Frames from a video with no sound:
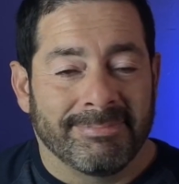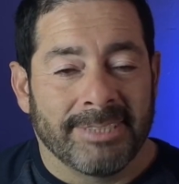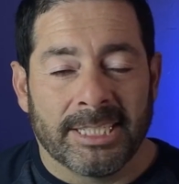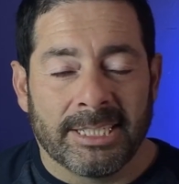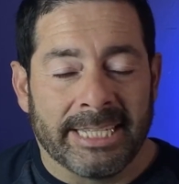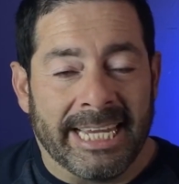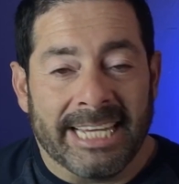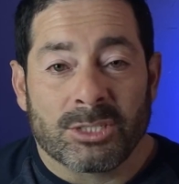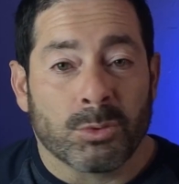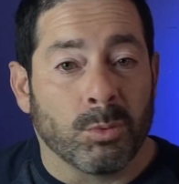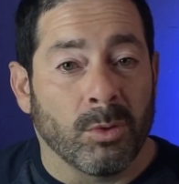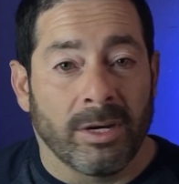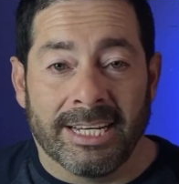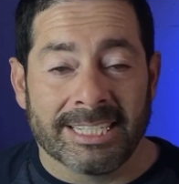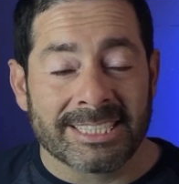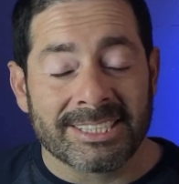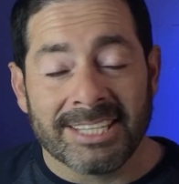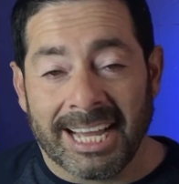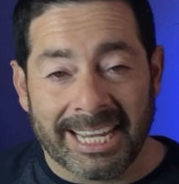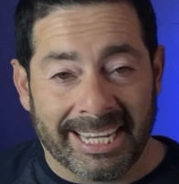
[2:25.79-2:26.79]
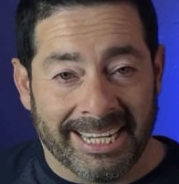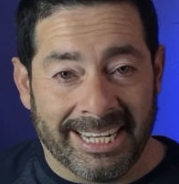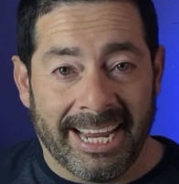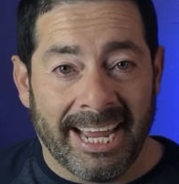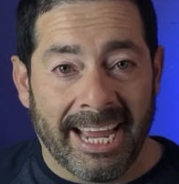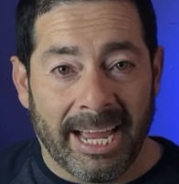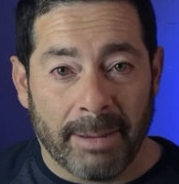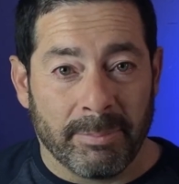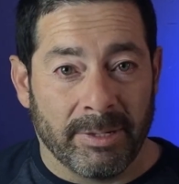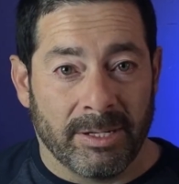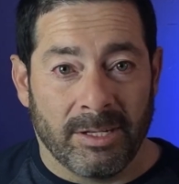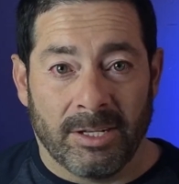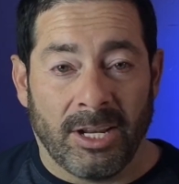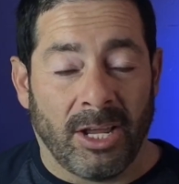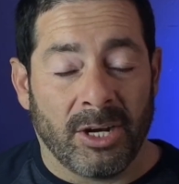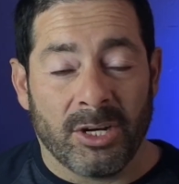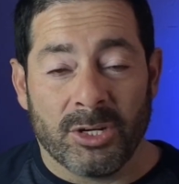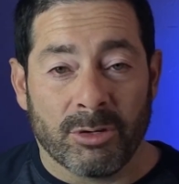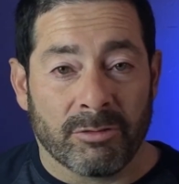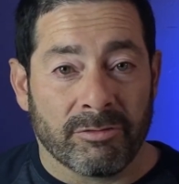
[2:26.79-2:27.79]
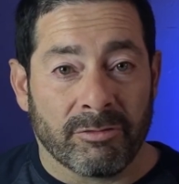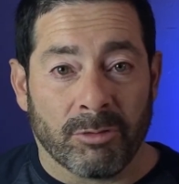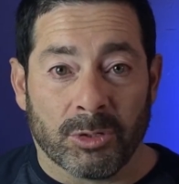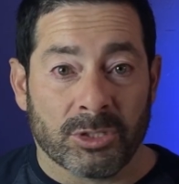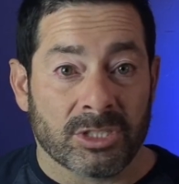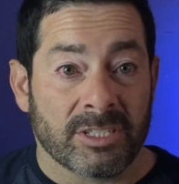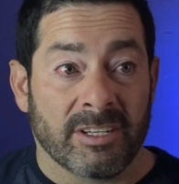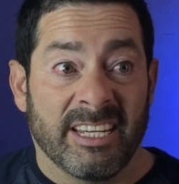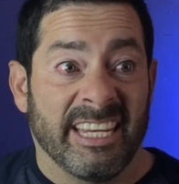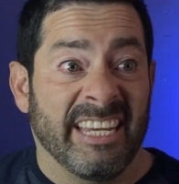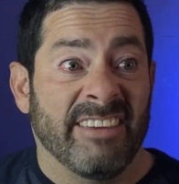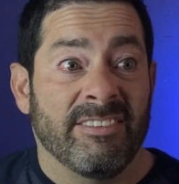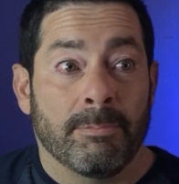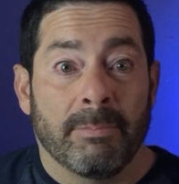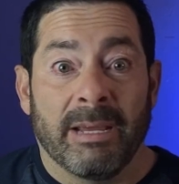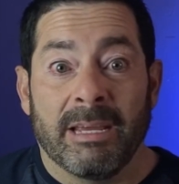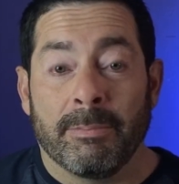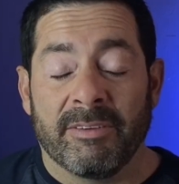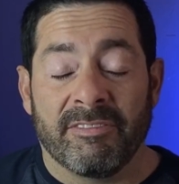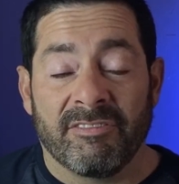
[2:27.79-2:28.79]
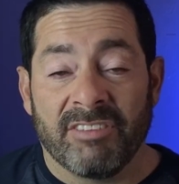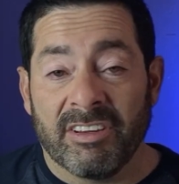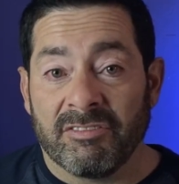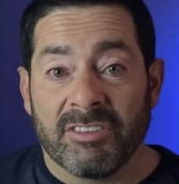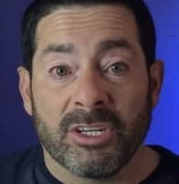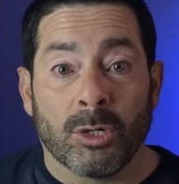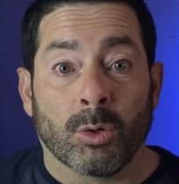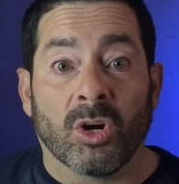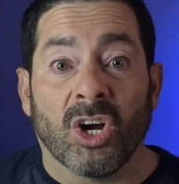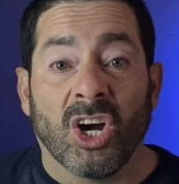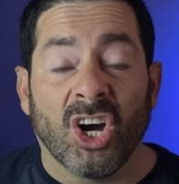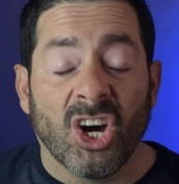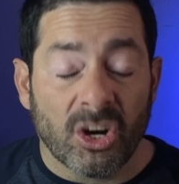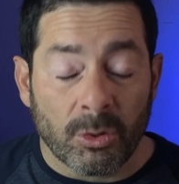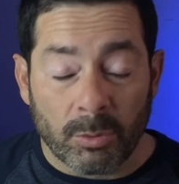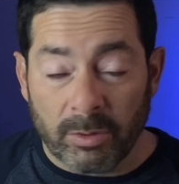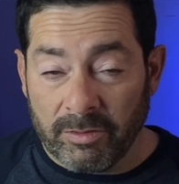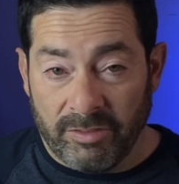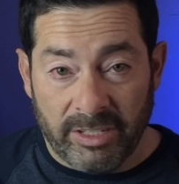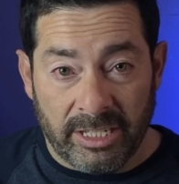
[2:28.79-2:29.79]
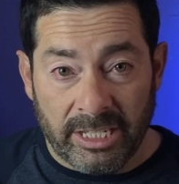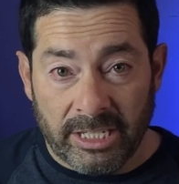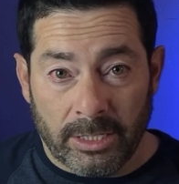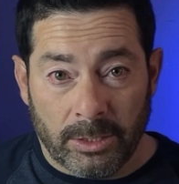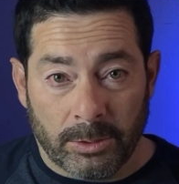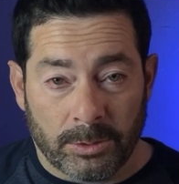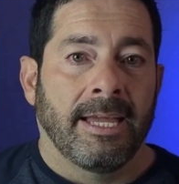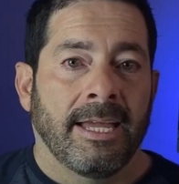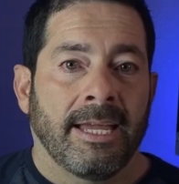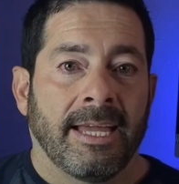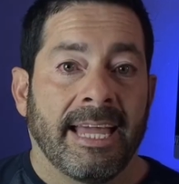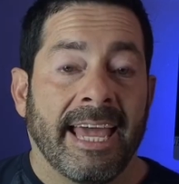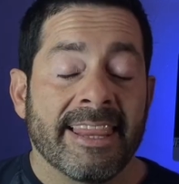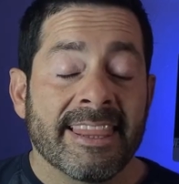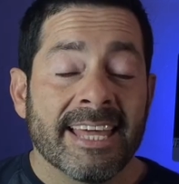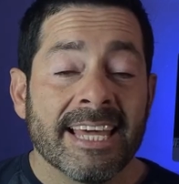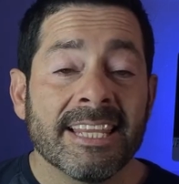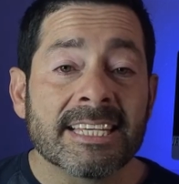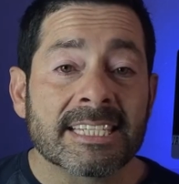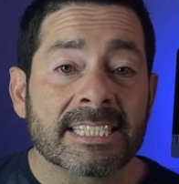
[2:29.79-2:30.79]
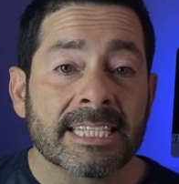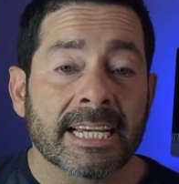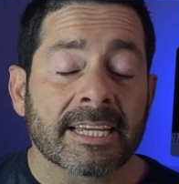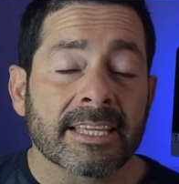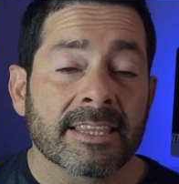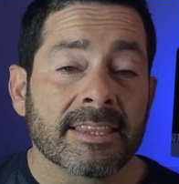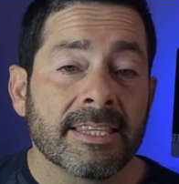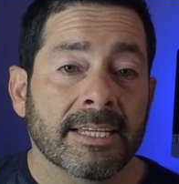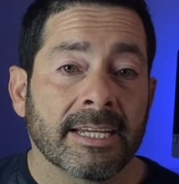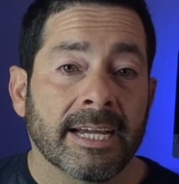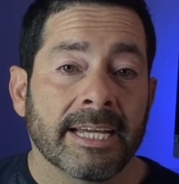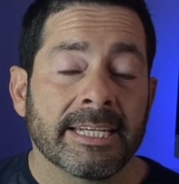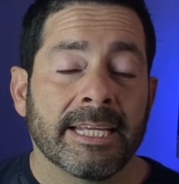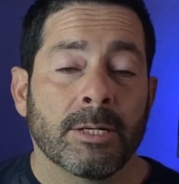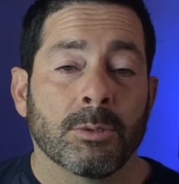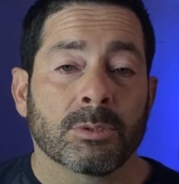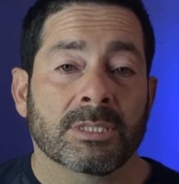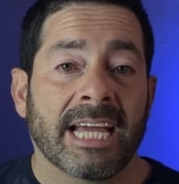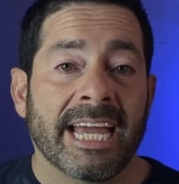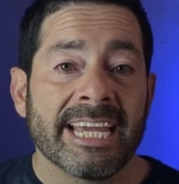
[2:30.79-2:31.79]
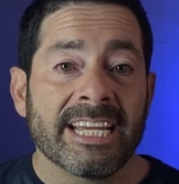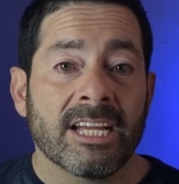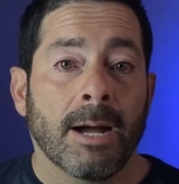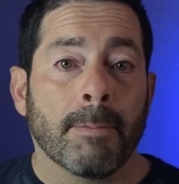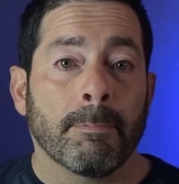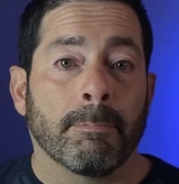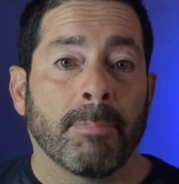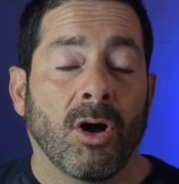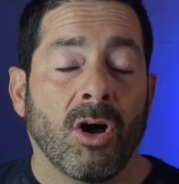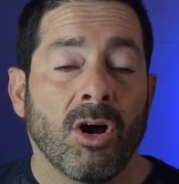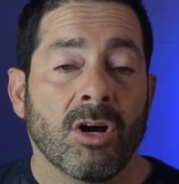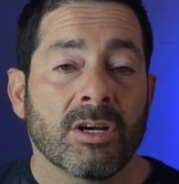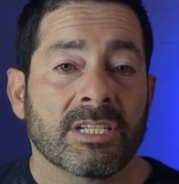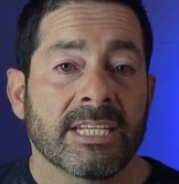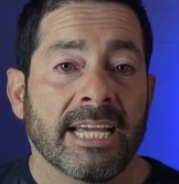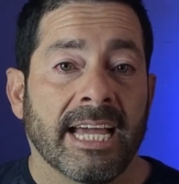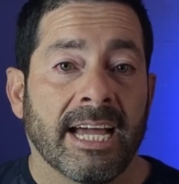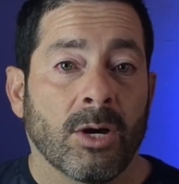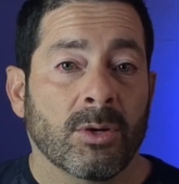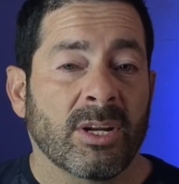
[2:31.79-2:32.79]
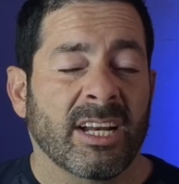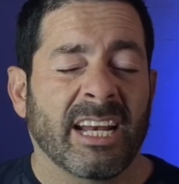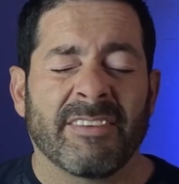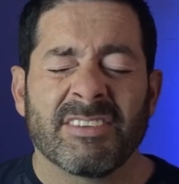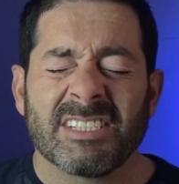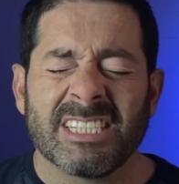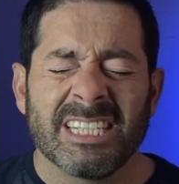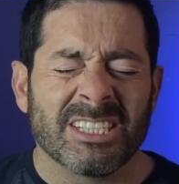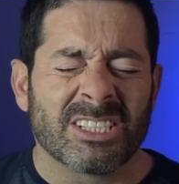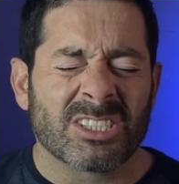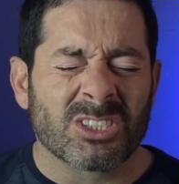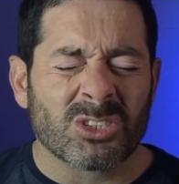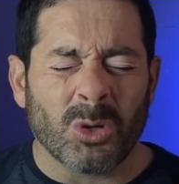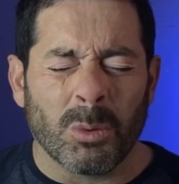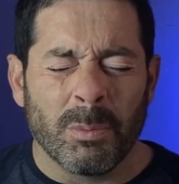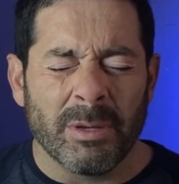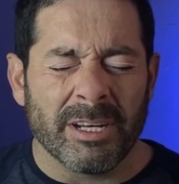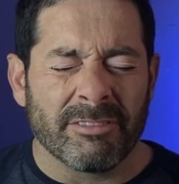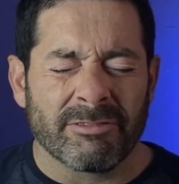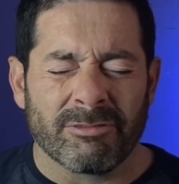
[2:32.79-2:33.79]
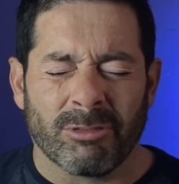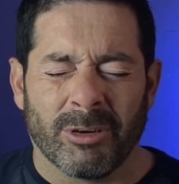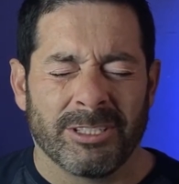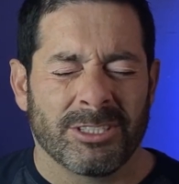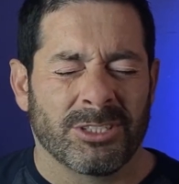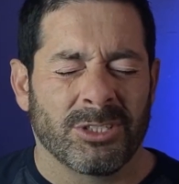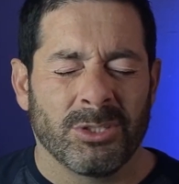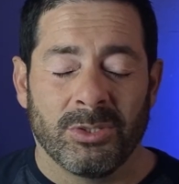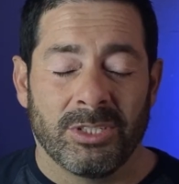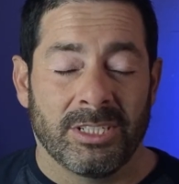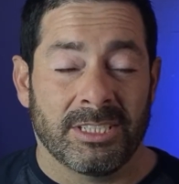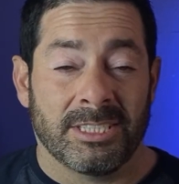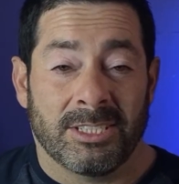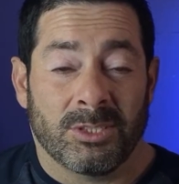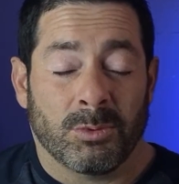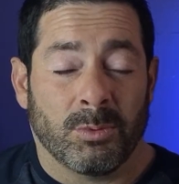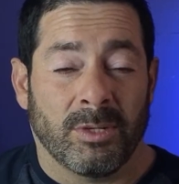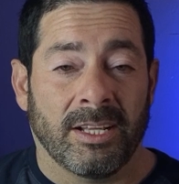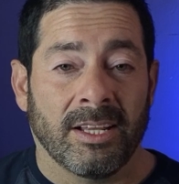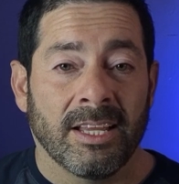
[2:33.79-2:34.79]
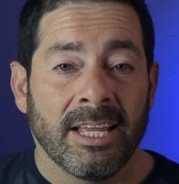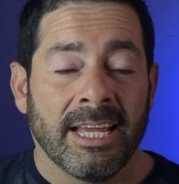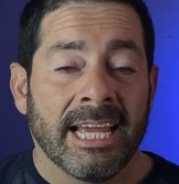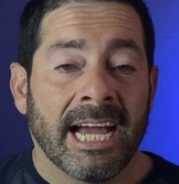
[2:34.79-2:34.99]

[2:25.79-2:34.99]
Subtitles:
Guess what? It's not going to happen. Not in your first, even maybe 50 or 100 videos. And then the second thing I did was I got bogged down, and I've seen so many friends do this as well.